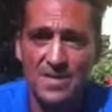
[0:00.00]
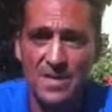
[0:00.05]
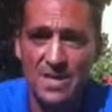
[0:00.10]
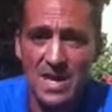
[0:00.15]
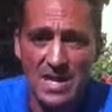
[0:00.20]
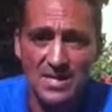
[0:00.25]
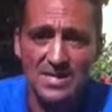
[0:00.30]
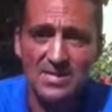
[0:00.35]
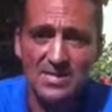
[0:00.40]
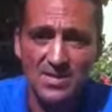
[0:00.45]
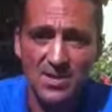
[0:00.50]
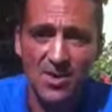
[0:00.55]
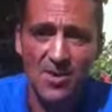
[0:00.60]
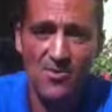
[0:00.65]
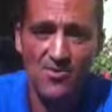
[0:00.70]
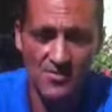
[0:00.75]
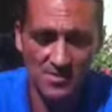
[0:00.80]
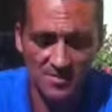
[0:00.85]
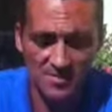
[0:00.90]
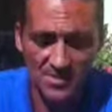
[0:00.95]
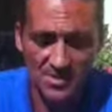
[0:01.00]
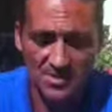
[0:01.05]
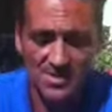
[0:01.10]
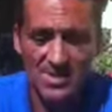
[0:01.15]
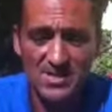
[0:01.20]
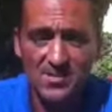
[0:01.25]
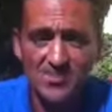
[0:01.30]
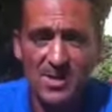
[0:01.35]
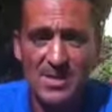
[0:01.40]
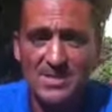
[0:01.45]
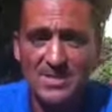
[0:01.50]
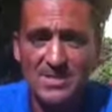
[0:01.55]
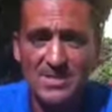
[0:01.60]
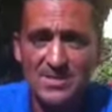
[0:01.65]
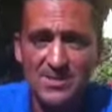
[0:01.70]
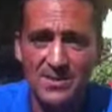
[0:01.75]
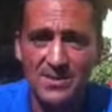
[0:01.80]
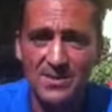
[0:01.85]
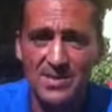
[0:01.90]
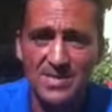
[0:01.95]
Less so between
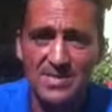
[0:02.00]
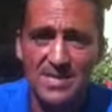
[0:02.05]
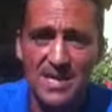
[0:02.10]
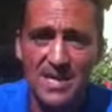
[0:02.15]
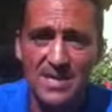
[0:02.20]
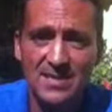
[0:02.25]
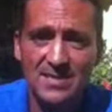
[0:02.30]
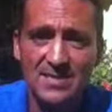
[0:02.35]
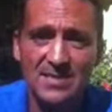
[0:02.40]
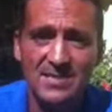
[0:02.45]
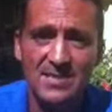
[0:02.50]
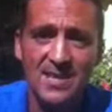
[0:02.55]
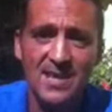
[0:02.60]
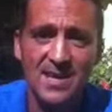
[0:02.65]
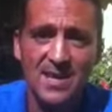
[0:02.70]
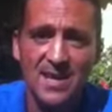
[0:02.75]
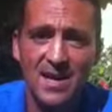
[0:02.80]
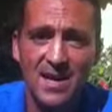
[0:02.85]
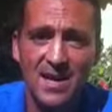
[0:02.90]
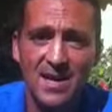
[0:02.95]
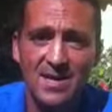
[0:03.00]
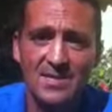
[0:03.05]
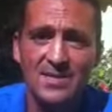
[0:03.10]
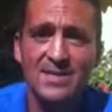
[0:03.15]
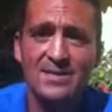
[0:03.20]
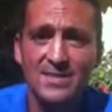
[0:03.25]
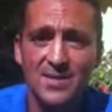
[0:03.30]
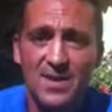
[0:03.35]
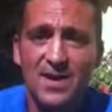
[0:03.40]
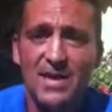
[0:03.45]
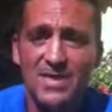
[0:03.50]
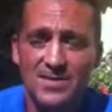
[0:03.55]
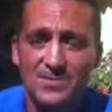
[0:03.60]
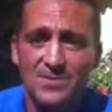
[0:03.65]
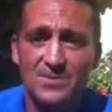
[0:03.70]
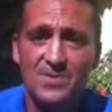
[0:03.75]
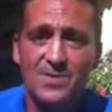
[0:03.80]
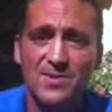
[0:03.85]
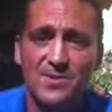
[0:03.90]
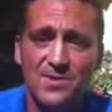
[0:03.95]
20-30 seconds, and even less
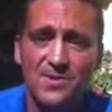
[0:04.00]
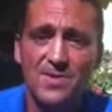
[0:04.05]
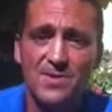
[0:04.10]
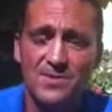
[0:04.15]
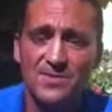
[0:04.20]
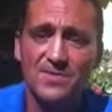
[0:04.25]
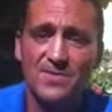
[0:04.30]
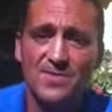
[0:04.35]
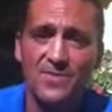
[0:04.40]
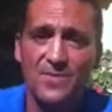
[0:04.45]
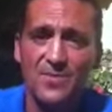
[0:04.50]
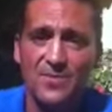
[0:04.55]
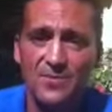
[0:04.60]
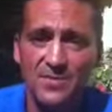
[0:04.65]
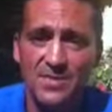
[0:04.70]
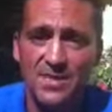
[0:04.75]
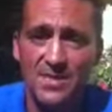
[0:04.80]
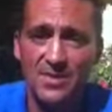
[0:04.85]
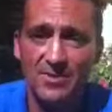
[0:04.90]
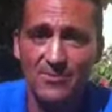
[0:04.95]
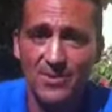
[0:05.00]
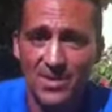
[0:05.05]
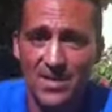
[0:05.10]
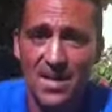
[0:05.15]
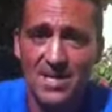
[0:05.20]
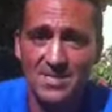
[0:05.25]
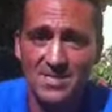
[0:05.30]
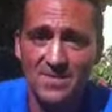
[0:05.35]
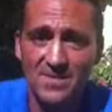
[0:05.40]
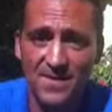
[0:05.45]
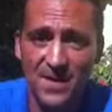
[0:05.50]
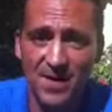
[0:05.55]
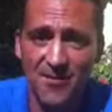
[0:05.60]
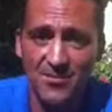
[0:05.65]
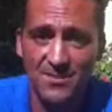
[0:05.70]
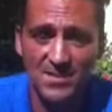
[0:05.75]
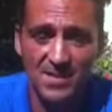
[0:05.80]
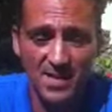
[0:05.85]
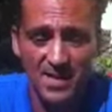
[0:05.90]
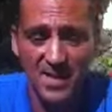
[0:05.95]
between 30 and 40. And what he actually found
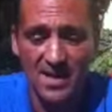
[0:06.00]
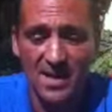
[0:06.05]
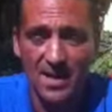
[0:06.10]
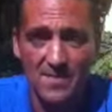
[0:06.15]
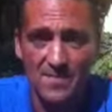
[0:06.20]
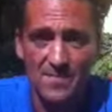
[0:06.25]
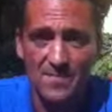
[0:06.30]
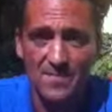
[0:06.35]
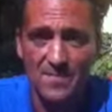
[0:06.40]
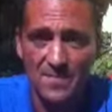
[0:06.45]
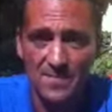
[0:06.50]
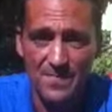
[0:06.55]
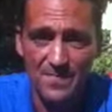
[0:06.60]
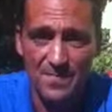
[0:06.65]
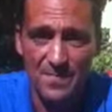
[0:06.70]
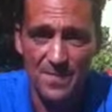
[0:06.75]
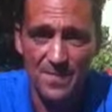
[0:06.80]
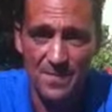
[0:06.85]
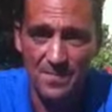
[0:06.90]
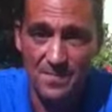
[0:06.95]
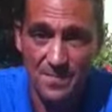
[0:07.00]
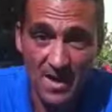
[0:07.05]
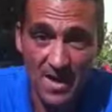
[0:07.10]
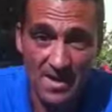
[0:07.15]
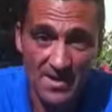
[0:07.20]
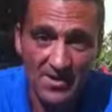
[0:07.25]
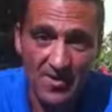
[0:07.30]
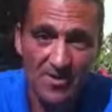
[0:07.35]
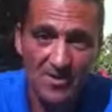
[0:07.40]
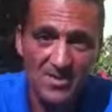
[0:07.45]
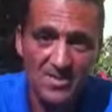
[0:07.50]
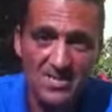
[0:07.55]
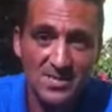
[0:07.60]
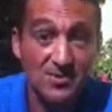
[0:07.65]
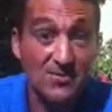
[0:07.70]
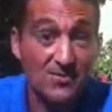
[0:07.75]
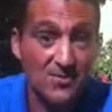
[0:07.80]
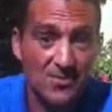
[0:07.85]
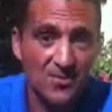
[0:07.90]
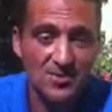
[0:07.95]
was the minority,
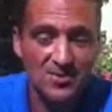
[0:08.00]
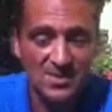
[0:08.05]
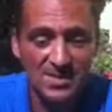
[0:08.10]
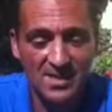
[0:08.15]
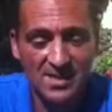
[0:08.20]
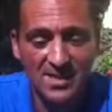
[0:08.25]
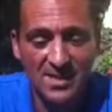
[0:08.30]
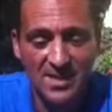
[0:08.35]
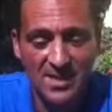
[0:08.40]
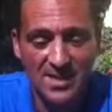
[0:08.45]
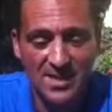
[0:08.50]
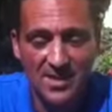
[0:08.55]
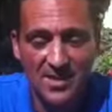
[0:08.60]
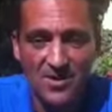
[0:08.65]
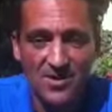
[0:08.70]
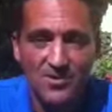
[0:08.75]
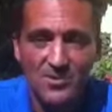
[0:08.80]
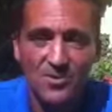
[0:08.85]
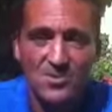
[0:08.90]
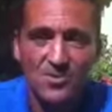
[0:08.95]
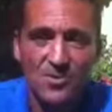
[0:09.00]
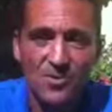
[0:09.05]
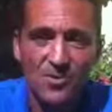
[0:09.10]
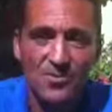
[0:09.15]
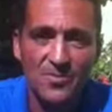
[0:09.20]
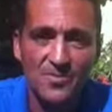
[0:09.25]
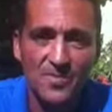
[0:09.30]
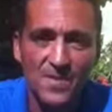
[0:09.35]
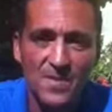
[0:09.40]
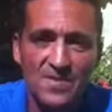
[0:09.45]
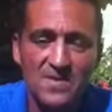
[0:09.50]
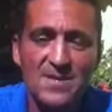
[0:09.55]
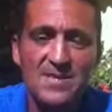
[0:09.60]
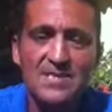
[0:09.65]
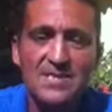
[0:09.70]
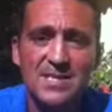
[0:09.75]
unfortunately, who scored 50